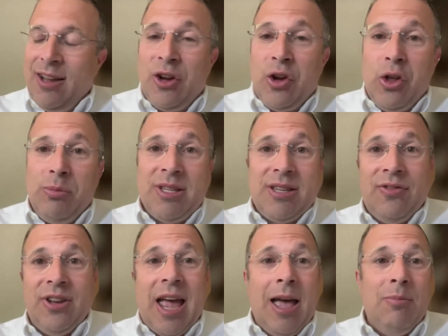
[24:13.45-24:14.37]
I called
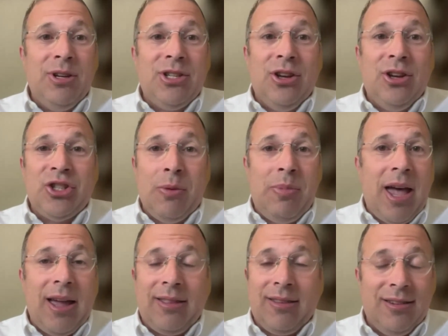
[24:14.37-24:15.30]
myself an Abba Shel
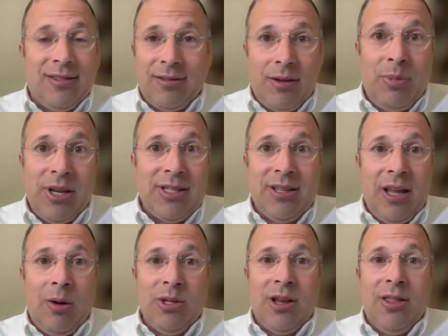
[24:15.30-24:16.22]
Shabbat because
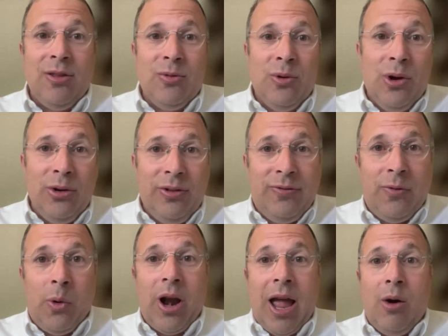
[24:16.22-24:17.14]
basically I was on the road
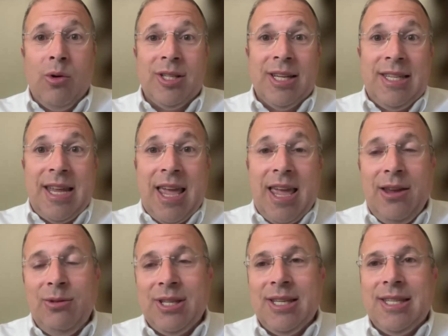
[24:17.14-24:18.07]
4 hours a
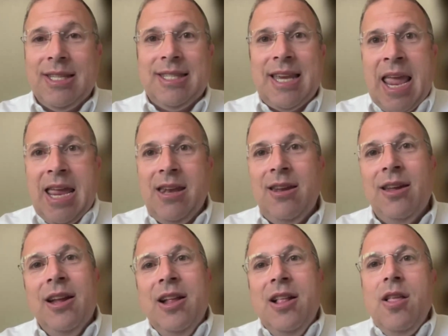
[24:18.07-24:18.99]
day. It was insane.